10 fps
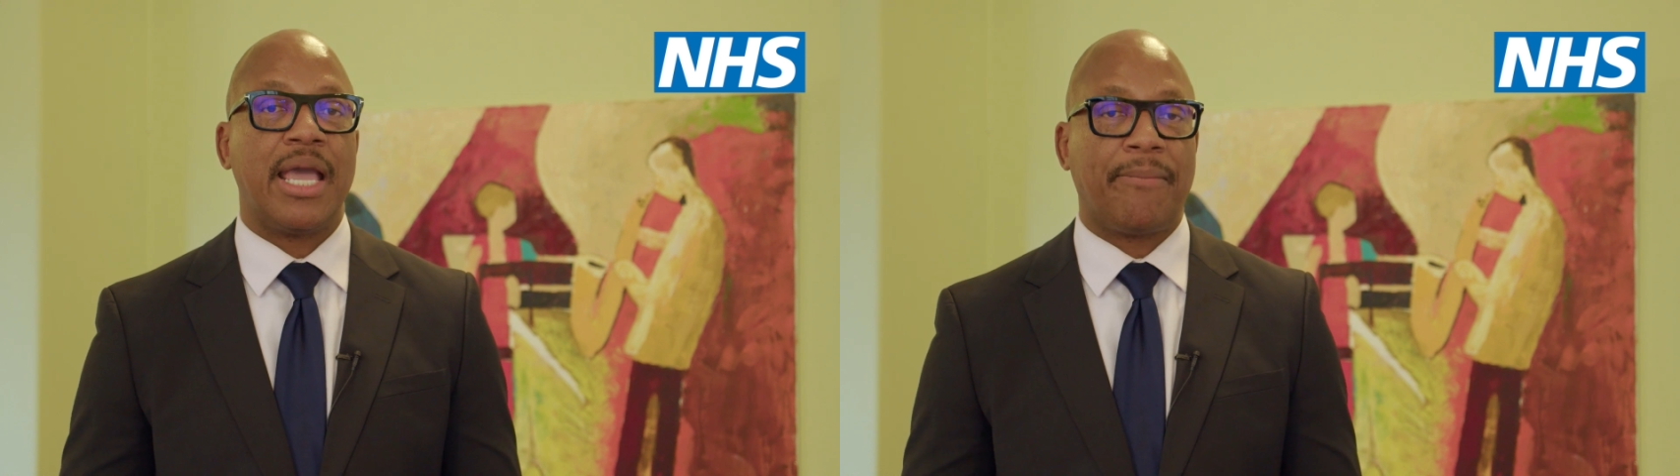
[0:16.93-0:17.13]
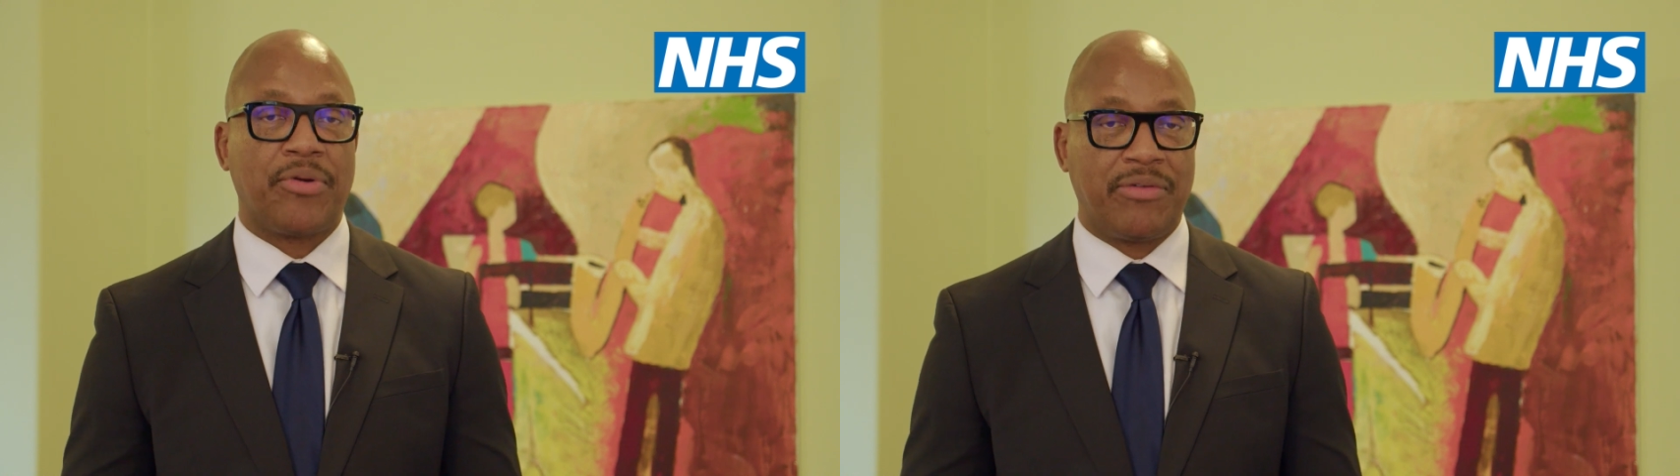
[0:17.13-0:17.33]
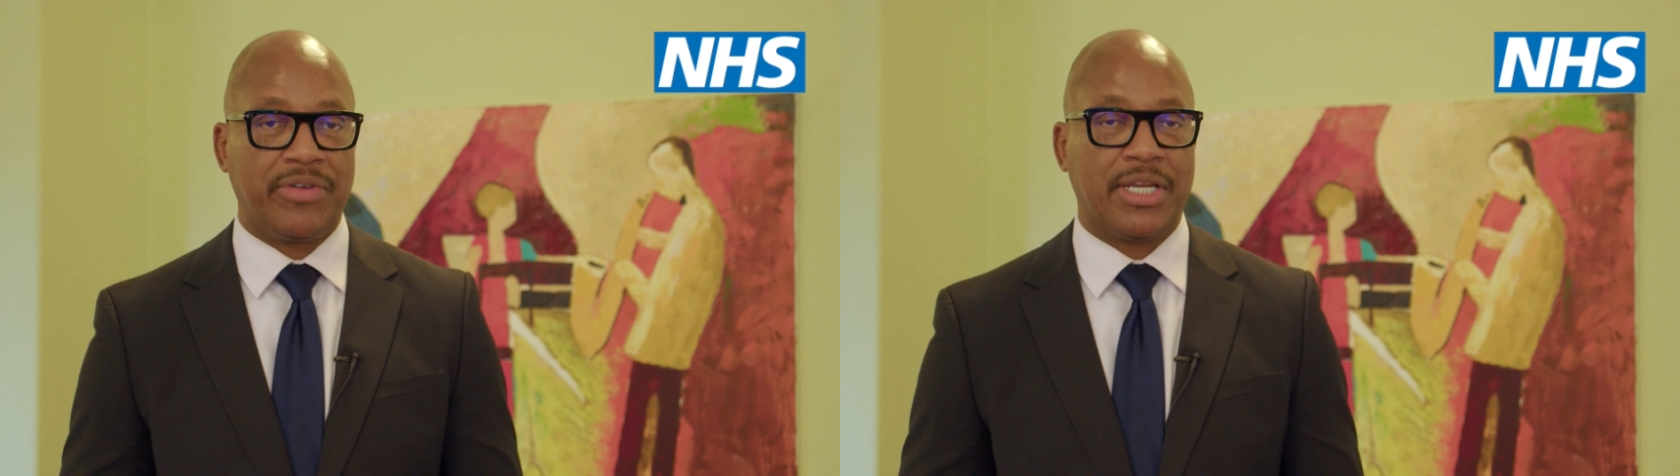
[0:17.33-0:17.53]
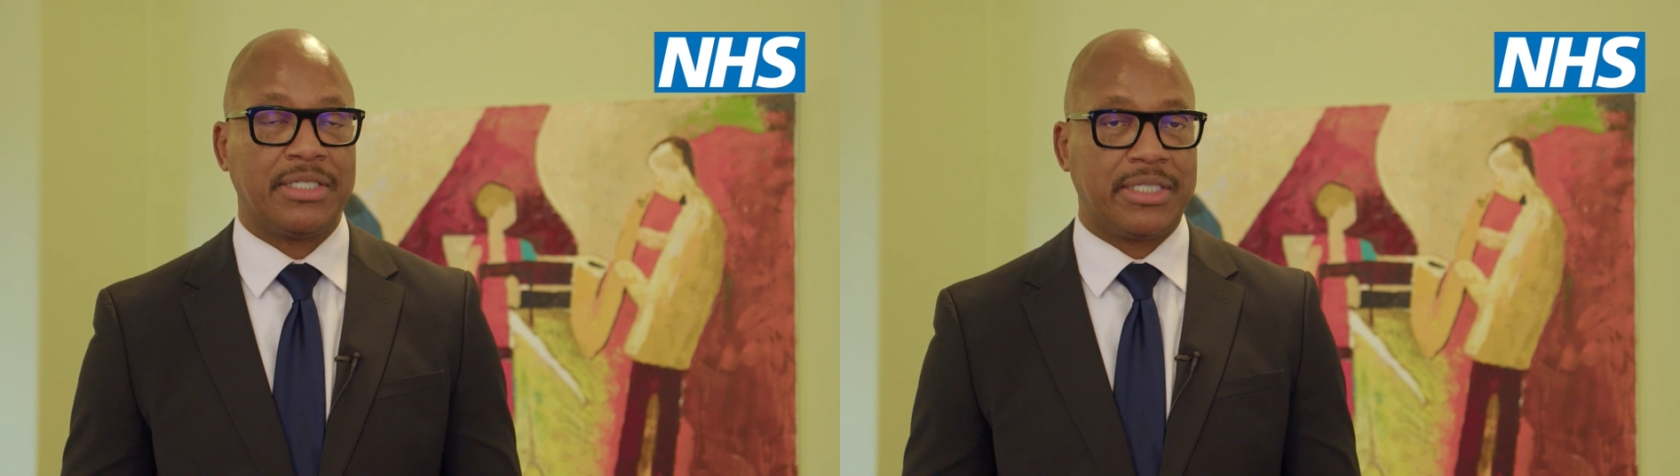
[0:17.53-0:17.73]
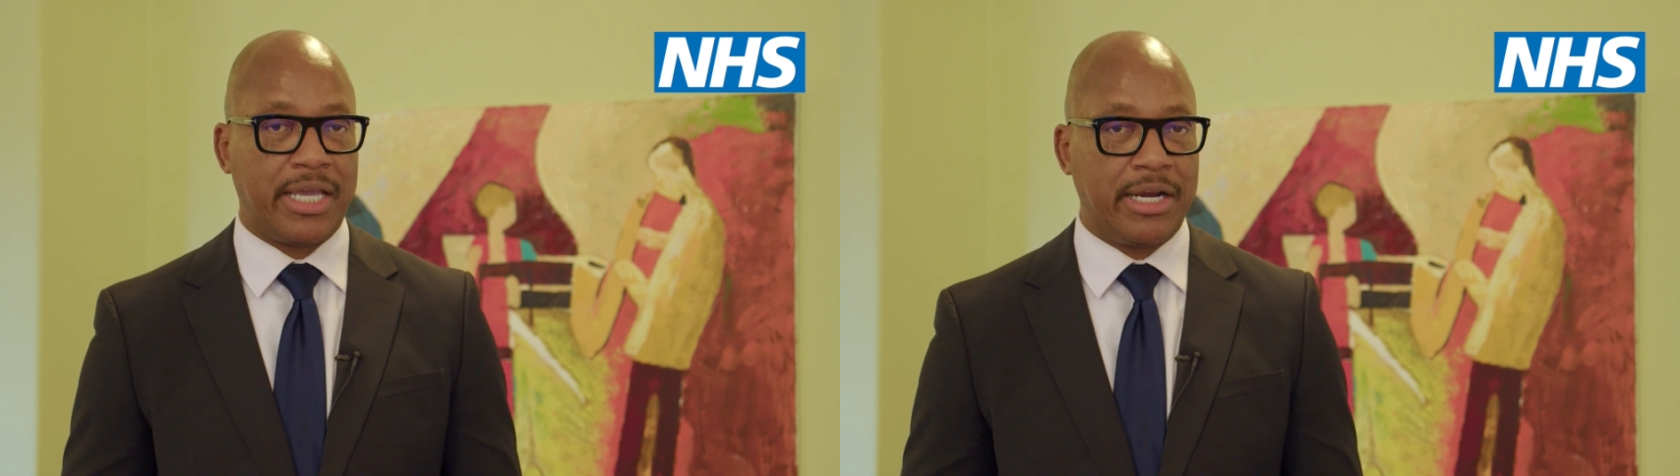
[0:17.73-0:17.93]

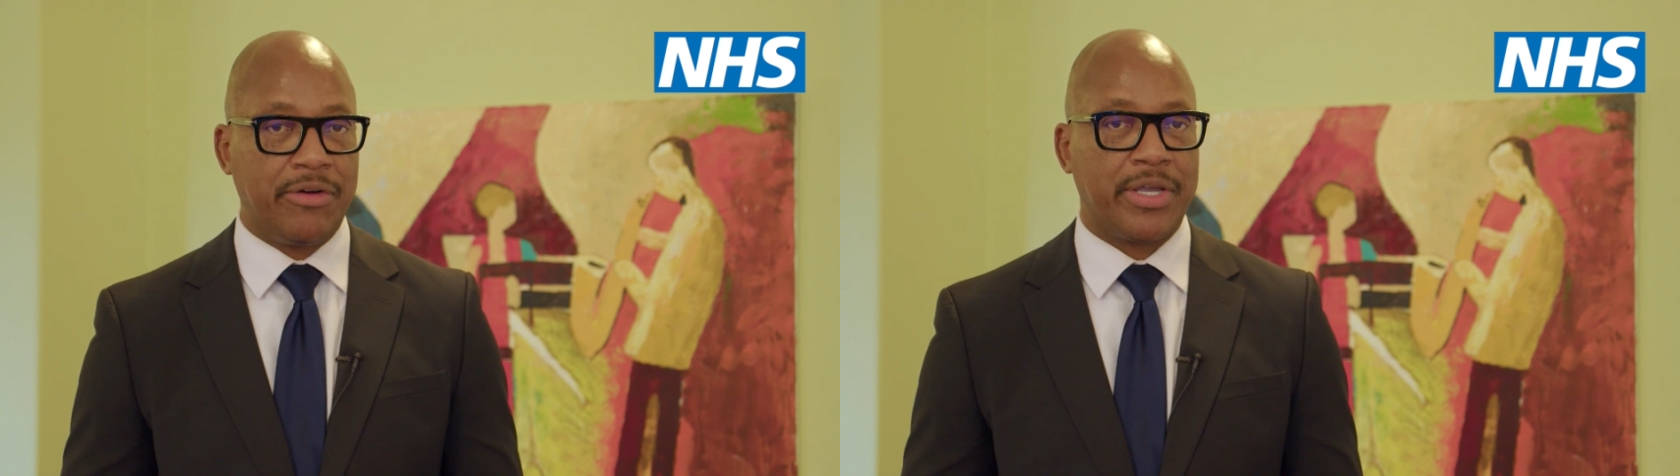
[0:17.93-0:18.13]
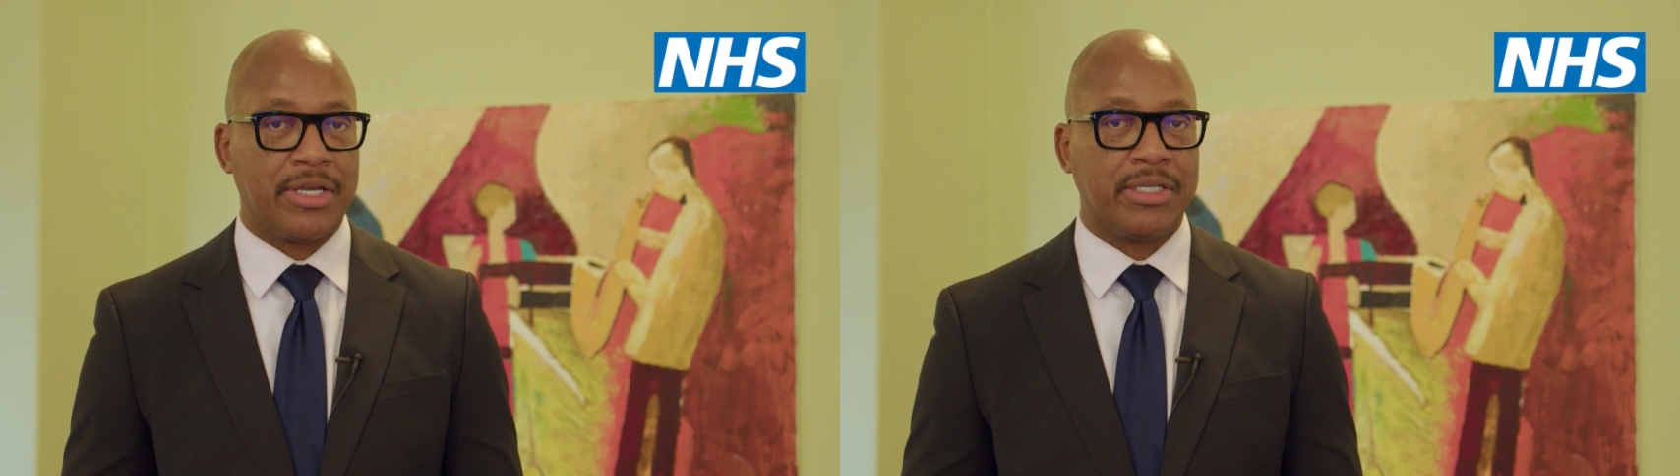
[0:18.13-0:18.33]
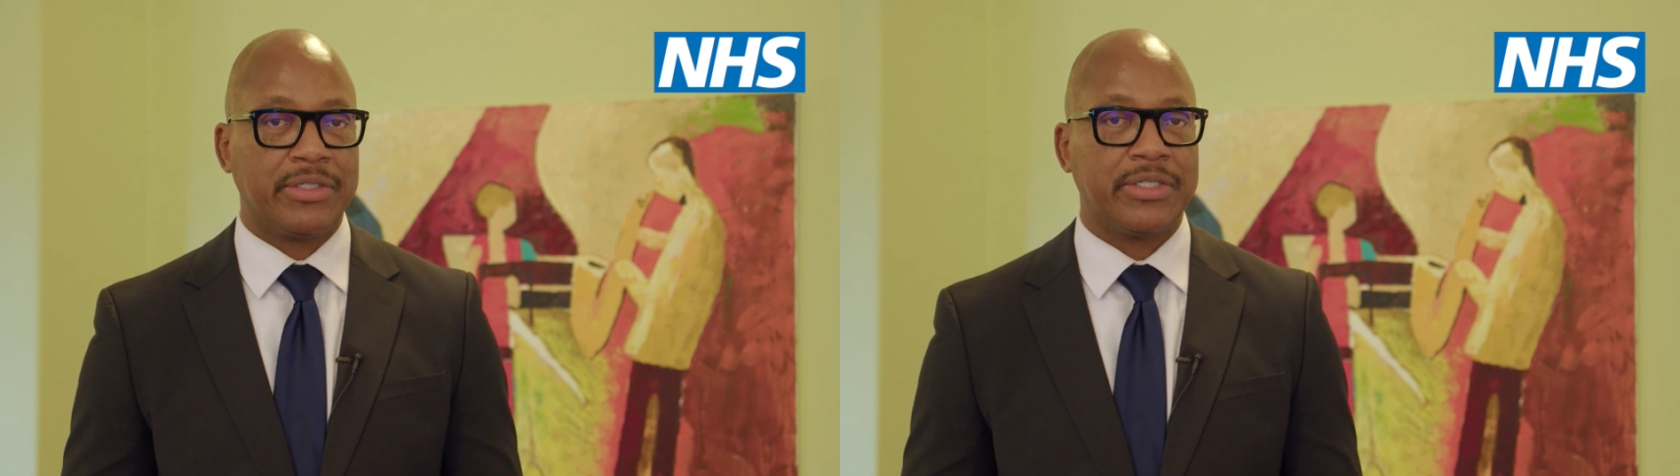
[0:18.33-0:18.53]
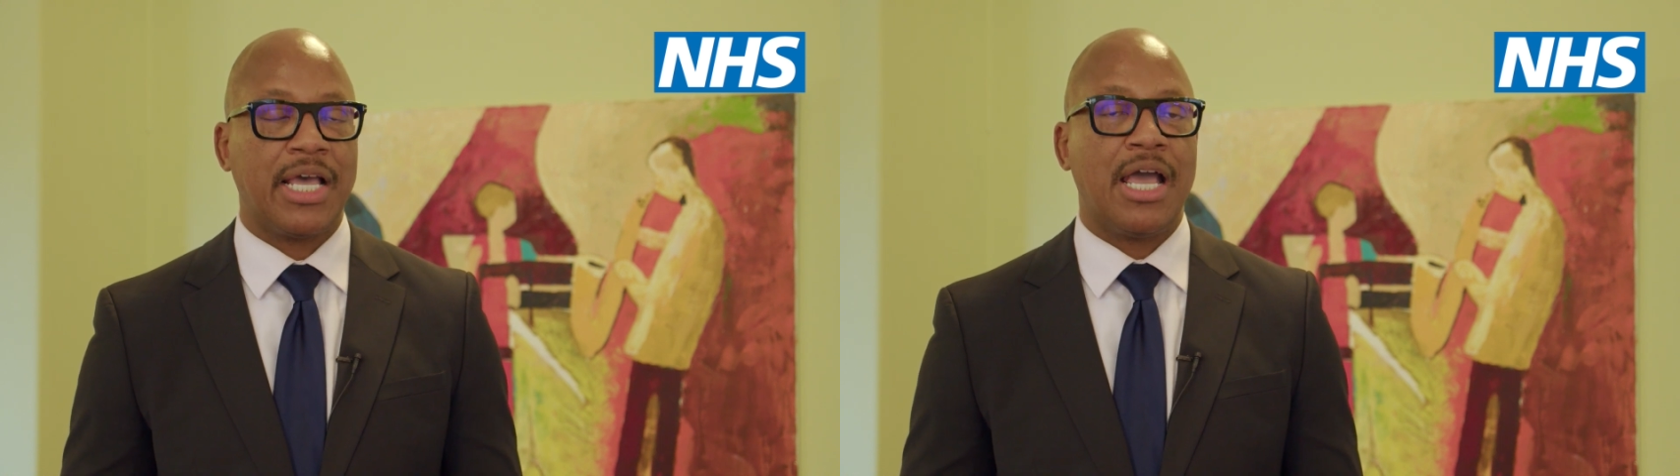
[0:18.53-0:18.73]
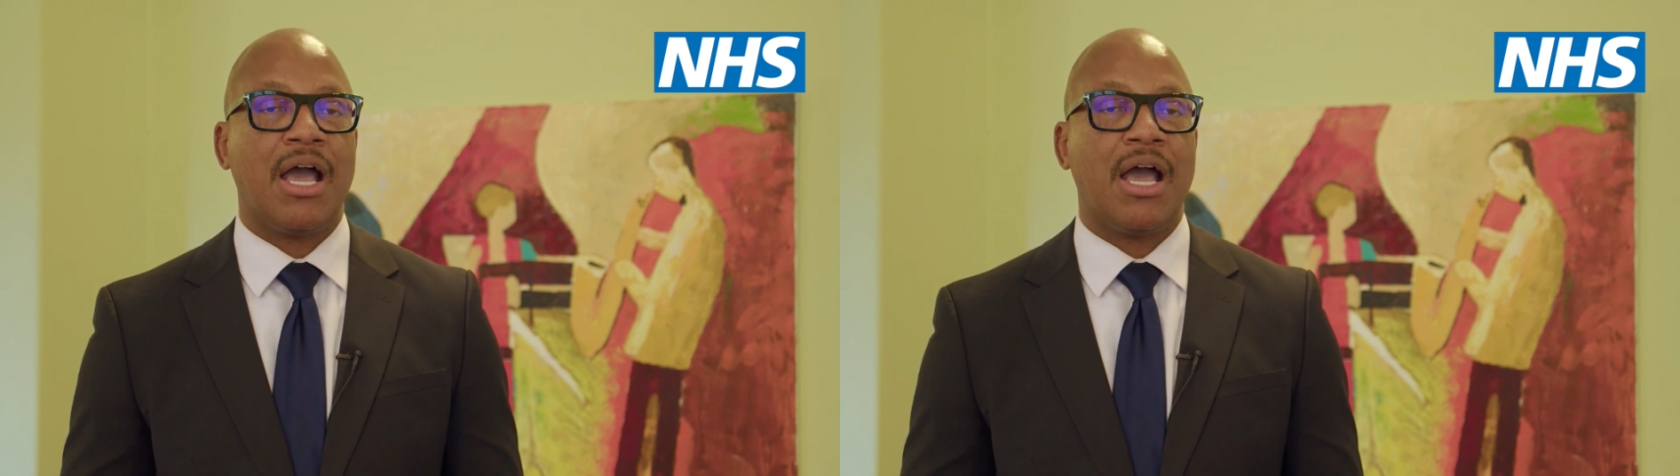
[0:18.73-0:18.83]
prevalence areas